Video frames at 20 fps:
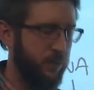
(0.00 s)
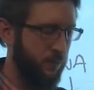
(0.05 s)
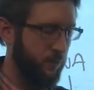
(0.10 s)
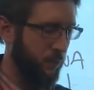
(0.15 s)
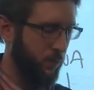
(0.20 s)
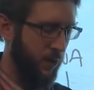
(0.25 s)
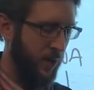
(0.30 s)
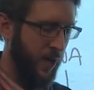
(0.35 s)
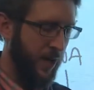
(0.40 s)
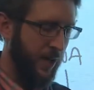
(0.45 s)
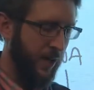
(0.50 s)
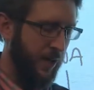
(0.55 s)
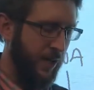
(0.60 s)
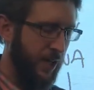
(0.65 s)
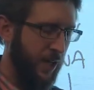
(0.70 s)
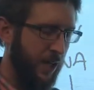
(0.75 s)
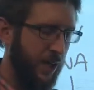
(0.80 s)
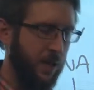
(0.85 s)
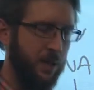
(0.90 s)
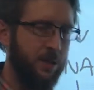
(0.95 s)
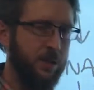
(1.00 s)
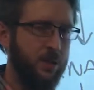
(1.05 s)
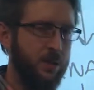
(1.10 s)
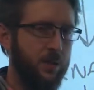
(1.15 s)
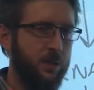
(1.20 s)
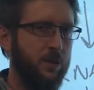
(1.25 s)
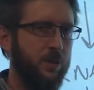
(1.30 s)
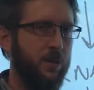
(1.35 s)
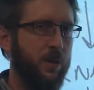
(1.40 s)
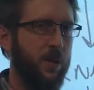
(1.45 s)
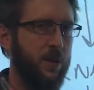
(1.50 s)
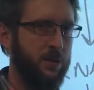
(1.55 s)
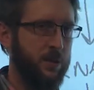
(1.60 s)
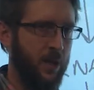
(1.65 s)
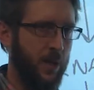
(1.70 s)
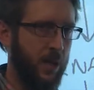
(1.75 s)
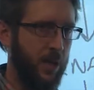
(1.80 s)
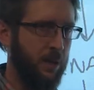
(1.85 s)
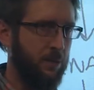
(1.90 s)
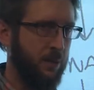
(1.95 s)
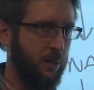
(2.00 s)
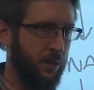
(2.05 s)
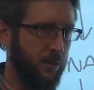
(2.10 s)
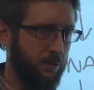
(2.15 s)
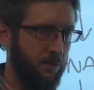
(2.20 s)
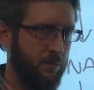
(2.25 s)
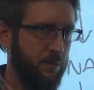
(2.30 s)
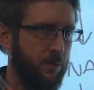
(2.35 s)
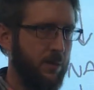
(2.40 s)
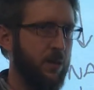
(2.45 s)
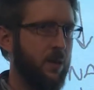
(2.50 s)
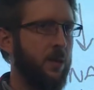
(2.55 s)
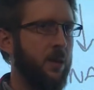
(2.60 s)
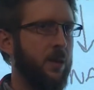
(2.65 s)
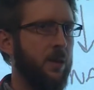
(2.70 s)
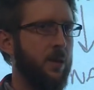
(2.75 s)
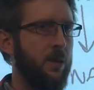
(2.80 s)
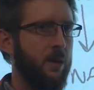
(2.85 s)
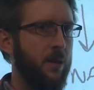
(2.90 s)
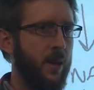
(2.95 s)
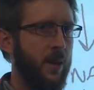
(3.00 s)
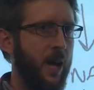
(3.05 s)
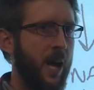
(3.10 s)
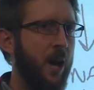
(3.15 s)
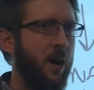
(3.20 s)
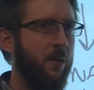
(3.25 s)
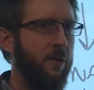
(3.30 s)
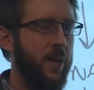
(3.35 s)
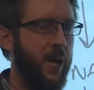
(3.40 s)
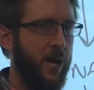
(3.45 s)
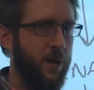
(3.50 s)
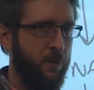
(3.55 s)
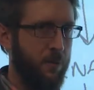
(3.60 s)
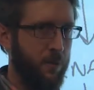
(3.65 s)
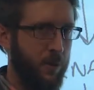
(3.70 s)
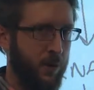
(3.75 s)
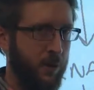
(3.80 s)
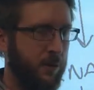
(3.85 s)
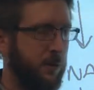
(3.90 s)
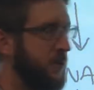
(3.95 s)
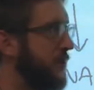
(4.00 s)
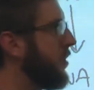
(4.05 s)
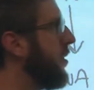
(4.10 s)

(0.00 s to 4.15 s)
we're not going to get into exactly how that works.